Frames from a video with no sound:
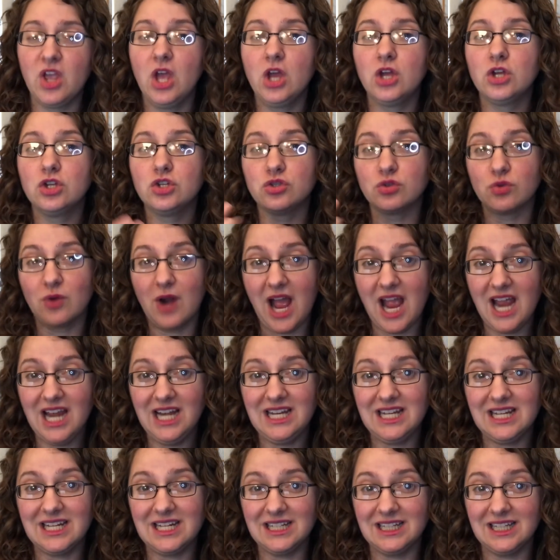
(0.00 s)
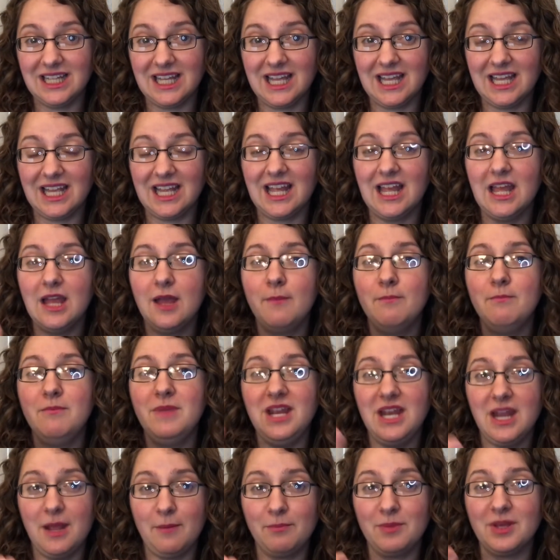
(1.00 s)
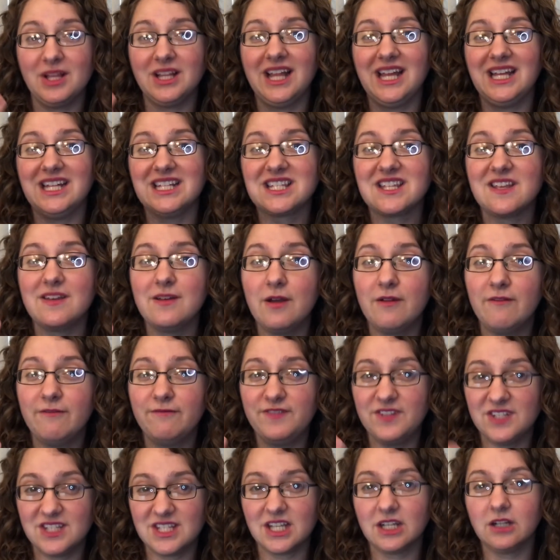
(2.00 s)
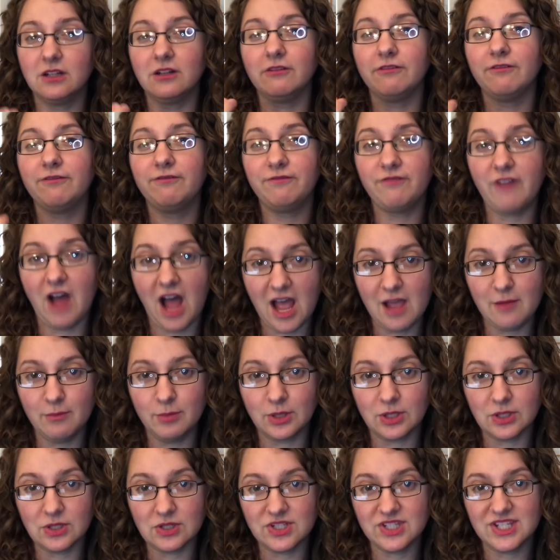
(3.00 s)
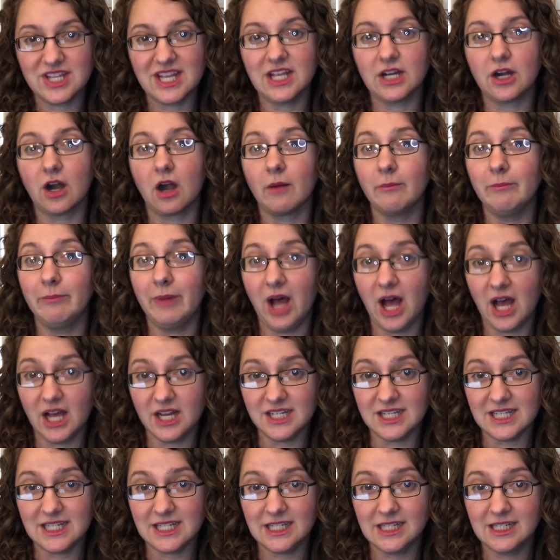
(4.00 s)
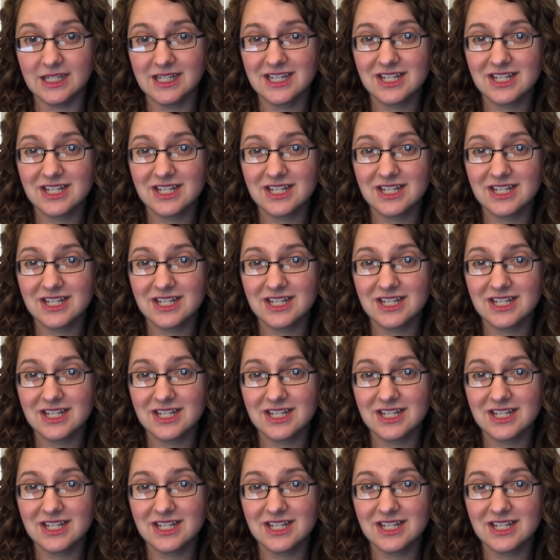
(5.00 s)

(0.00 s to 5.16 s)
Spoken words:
Dry needling manipulates physical fibers in our body.